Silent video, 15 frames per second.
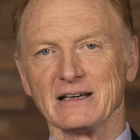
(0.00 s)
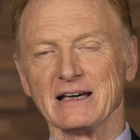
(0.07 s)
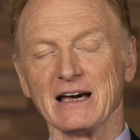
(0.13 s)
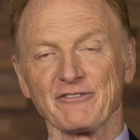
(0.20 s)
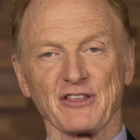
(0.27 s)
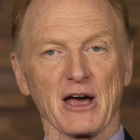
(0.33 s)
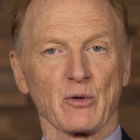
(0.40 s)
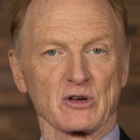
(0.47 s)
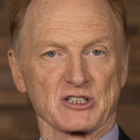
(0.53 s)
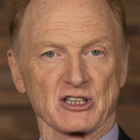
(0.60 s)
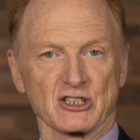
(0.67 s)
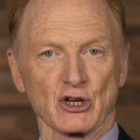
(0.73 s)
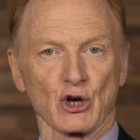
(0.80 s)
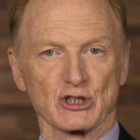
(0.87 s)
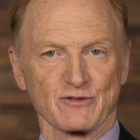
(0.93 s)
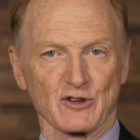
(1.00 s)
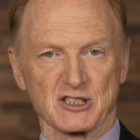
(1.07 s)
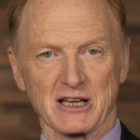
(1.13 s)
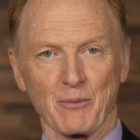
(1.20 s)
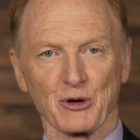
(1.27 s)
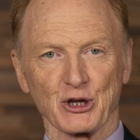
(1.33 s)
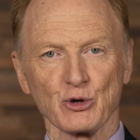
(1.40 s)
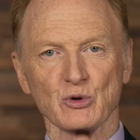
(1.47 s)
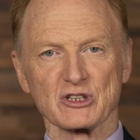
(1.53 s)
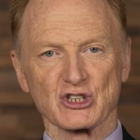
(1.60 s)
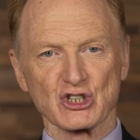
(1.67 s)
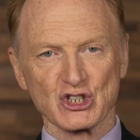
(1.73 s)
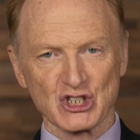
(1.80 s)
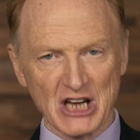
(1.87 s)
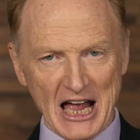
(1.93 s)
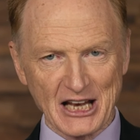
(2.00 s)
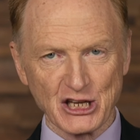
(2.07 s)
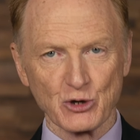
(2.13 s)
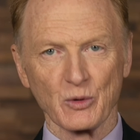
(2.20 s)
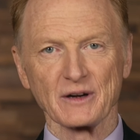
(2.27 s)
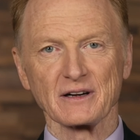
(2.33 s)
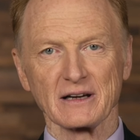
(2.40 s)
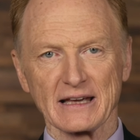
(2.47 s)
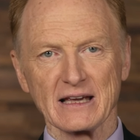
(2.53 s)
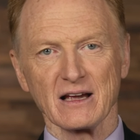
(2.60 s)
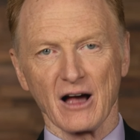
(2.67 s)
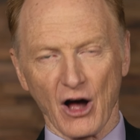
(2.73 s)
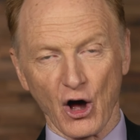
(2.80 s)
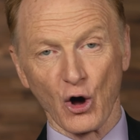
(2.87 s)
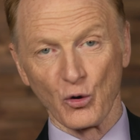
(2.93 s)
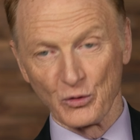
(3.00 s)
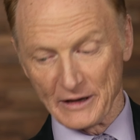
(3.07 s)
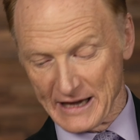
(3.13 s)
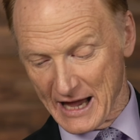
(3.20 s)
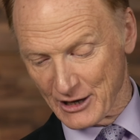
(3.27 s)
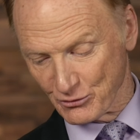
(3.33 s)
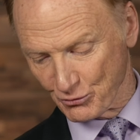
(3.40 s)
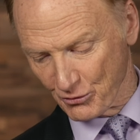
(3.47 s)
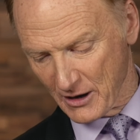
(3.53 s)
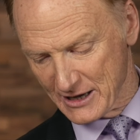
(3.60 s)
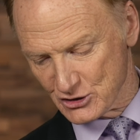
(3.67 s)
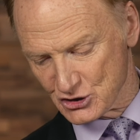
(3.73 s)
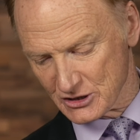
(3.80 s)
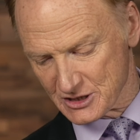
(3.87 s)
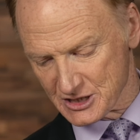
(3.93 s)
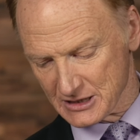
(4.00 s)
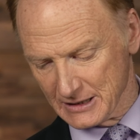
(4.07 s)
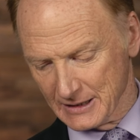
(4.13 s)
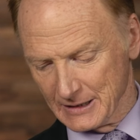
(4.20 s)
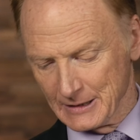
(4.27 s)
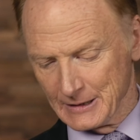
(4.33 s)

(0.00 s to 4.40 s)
if there was a search for someone who was genuinely holy and righteous.